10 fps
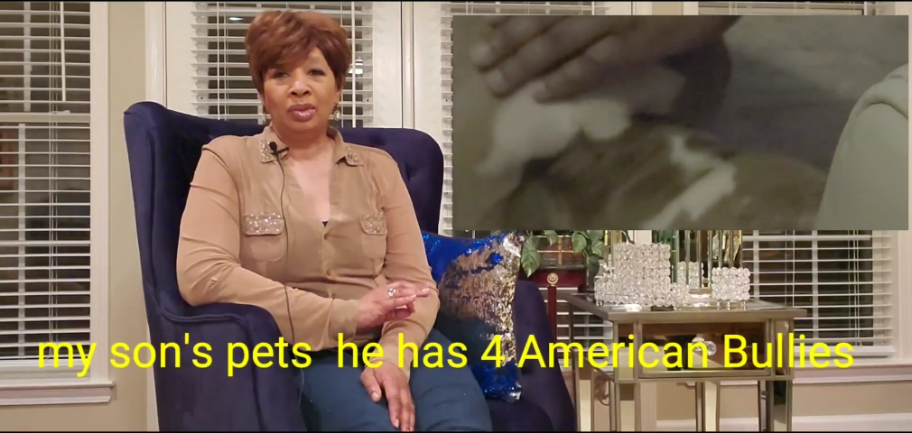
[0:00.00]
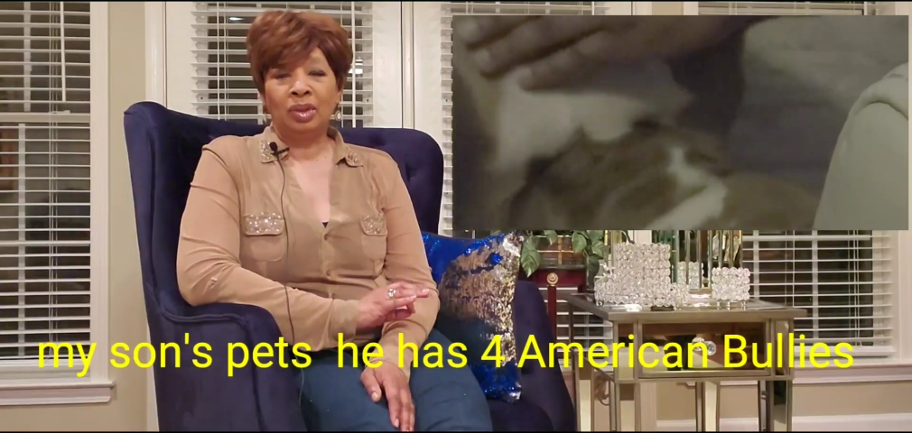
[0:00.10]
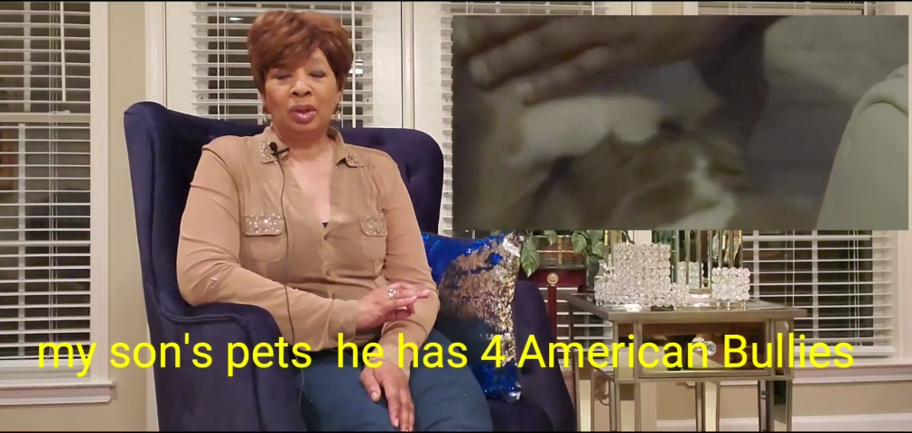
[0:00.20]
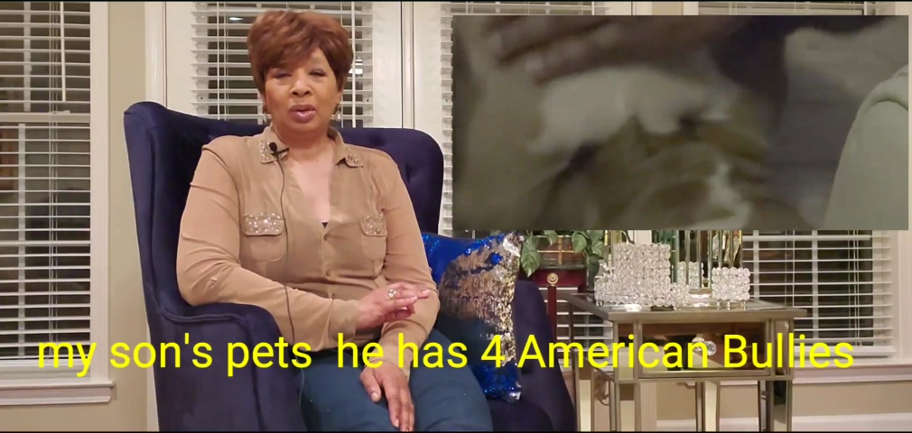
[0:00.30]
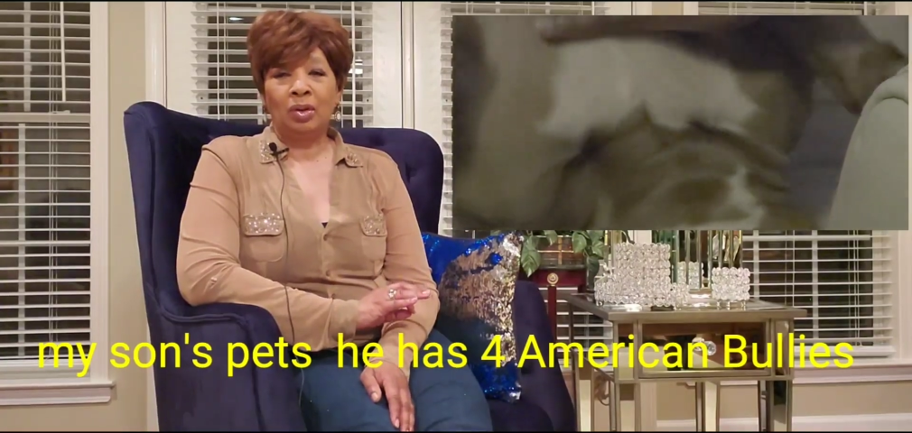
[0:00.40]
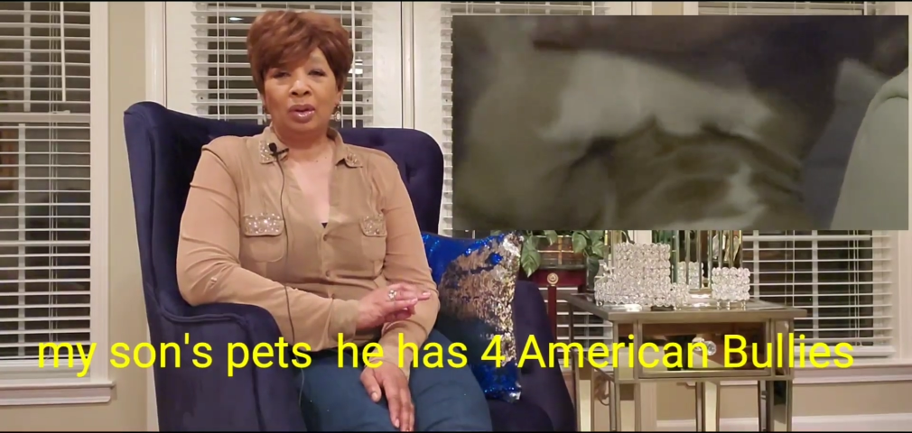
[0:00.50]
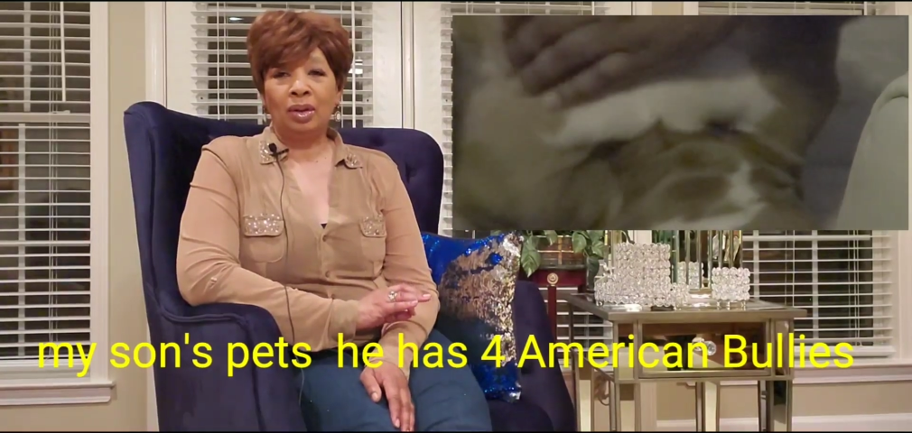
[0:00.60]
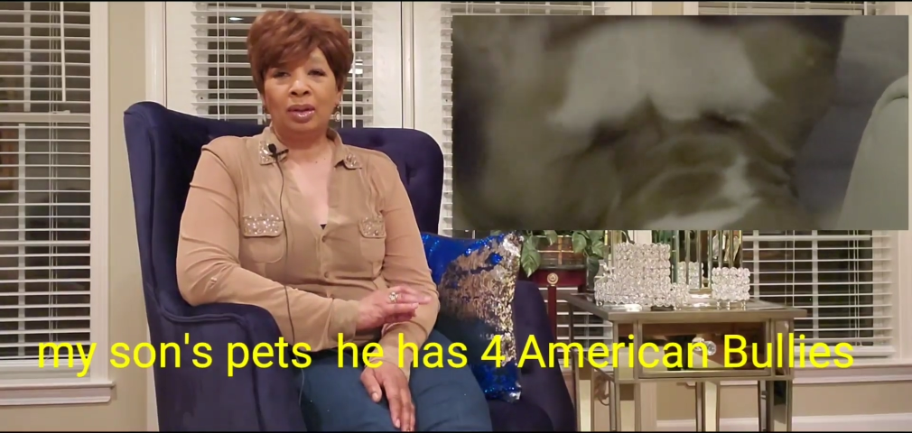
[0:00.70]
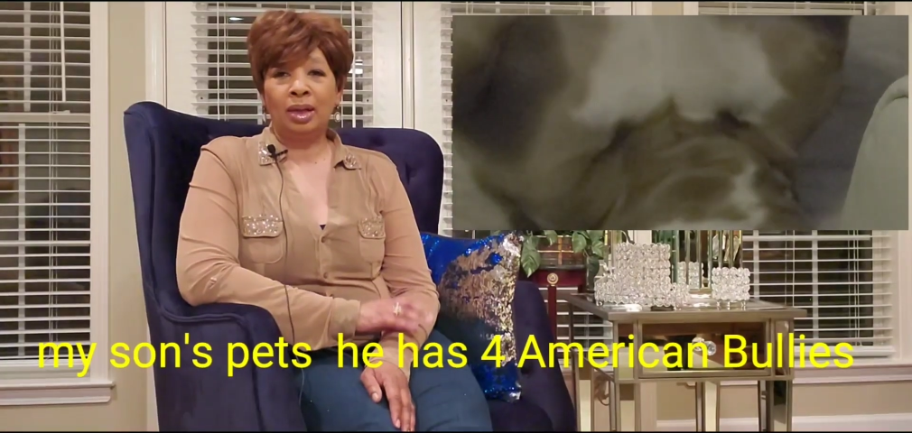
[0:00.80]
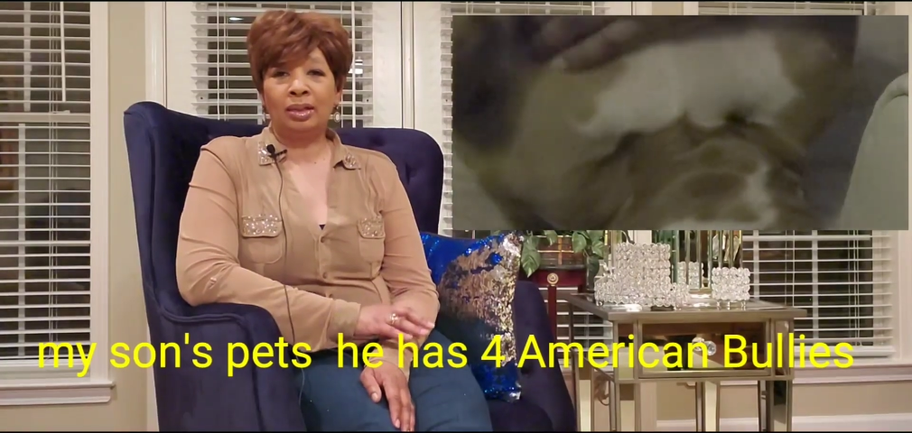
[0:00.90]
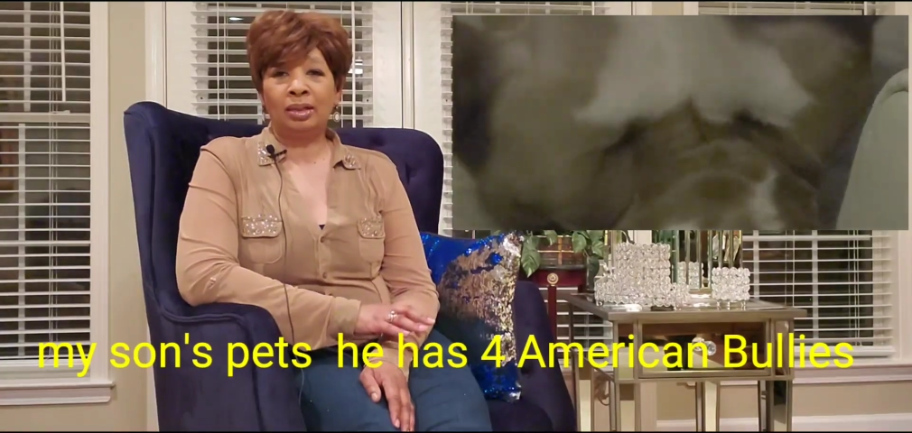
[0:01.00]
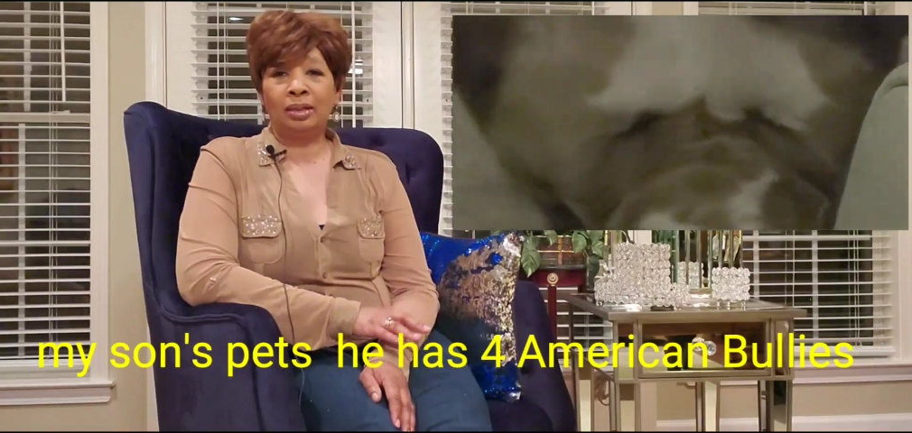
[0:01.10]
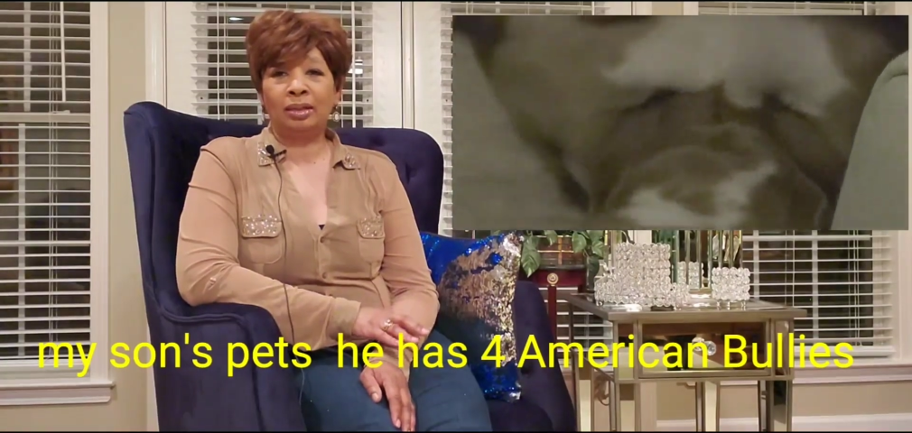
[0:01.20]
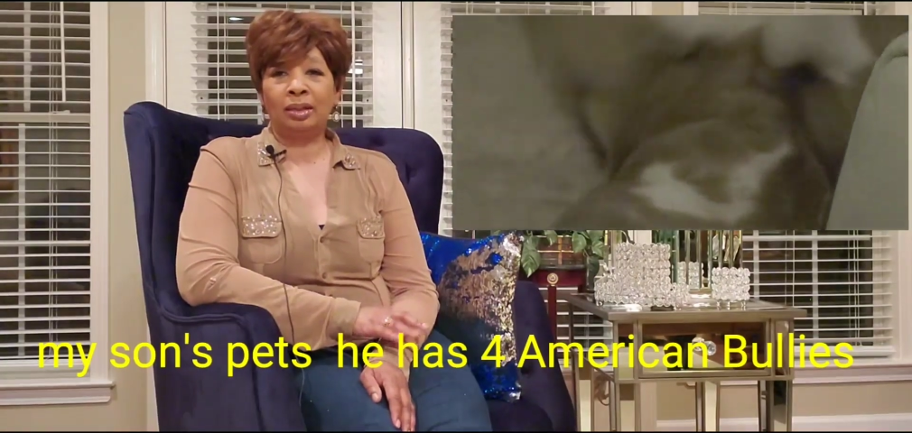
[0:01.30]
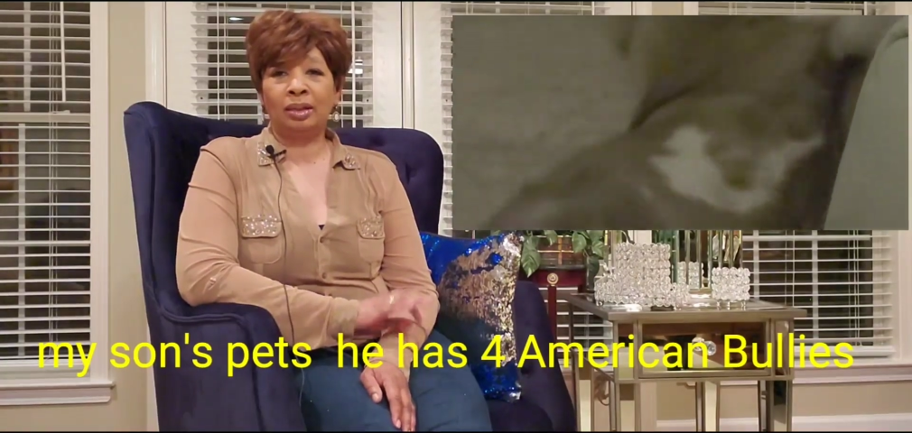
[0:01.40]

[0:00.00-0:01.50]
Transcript: So I took